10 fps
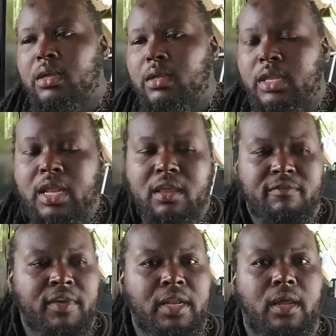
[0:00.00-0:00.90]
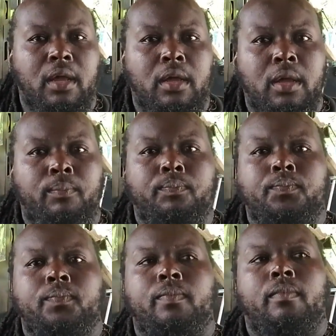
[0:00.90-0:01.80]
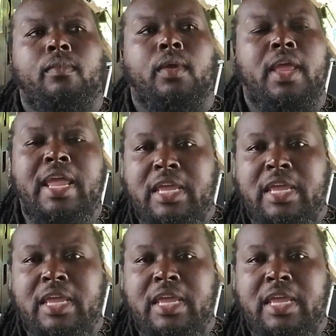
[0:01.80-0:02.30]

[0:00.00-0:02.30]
In any event, it